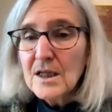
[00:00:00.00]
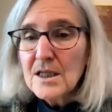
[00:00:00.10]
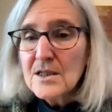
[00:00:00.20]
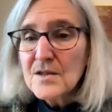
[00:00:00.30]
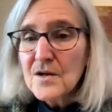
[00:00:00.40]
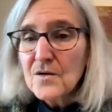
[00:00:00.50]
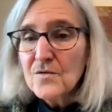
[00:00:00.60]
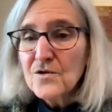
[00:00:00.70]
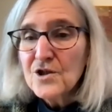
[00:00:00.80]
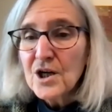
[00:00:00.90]
So
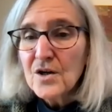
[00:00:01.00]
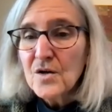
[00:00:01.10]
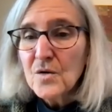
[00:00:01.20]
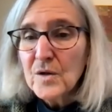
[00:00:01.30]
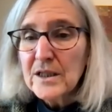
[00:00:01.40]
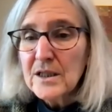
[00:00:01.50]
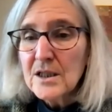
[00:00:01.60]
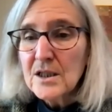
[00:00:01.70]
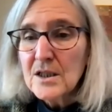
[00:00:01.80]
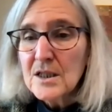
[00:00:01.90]
Joe
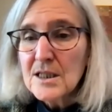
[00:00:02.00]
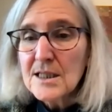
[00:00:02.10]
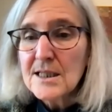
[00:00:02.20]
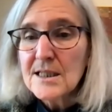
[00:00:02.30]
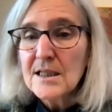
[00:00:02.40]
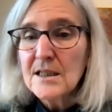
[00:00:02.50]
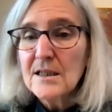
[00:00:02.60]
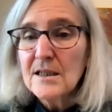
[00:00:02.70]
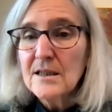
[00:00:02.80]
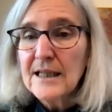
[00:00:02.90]
is
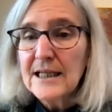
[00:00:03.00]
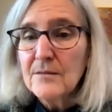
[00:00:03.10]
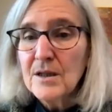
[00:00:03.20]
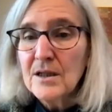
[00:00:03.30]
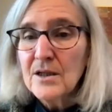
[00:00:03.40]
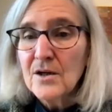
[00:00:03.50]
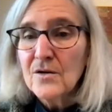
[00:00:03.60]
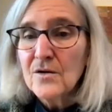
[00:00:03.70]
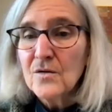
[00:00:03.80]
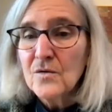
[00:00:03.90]
letting me
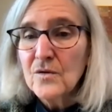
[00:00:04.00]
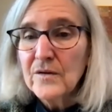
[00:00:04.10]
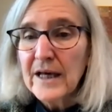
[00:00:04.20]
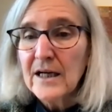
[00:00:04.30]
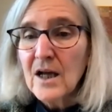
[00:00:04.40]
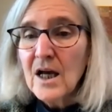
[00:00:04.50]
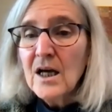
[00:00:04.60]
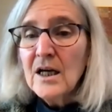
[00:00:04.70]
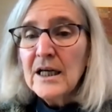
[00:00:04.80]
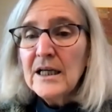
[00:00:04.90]
know that
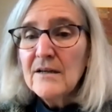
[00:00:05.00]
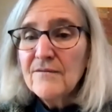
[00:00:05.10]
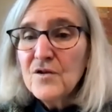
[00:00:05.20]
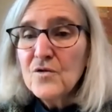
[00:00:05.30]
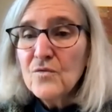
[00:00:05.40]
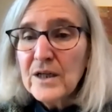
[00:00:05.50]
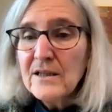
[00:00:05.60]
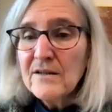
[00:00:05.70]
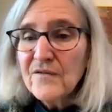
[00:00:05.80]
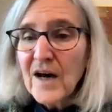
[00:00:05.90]
if you read
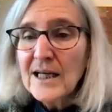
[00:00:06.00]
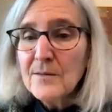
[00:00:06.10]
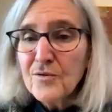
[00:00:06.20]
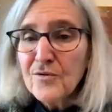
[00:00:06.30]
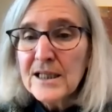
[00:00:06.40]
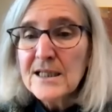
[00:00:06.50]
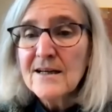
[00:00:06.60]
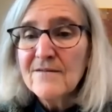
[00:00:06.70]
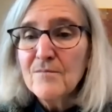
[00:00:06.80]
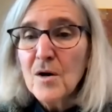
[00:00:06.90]
the fine print
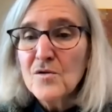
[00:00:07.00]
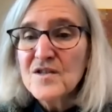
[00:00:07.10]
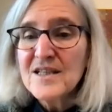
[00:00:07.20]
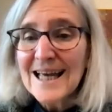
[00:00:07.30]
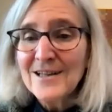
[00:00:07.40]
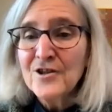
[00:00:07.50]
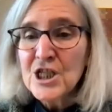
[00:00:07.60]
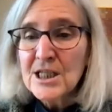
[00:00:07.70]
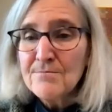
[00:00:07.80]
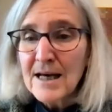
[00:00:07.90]
of most
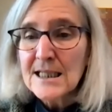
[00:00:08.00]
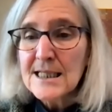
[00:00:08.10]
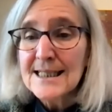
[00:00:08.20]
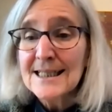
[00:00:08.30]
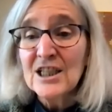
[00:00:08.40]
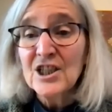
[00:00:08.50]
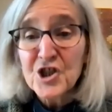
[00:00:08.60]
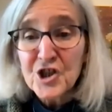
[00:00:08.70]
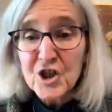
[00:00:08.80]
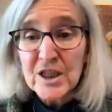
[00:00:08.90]
energy medicine
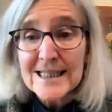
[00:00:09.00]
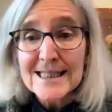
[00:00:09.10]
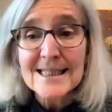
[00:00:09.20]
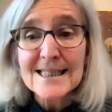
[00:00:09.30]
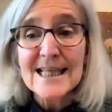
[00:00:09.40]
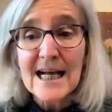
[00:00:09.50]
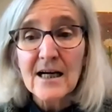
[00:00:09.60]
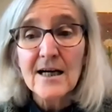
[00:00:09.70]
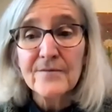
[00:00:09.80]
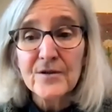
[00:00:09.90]
insurances that
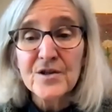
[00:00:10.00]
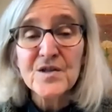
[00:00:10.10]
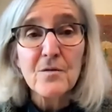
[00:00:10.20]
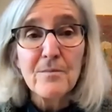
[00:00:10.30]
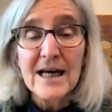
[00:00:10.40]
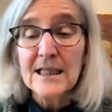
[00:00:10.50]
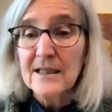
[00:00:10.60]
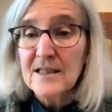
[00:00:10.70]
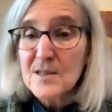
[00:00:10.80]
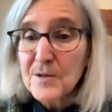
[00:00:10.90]
cover somatic
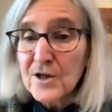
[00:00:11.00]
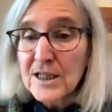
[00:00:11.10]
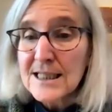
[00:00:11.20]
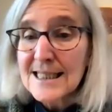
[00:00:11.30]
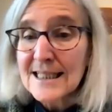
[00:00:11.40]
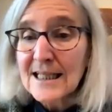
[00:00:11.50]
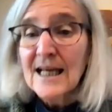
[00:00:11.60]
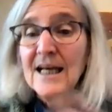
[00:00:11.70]
experiencing,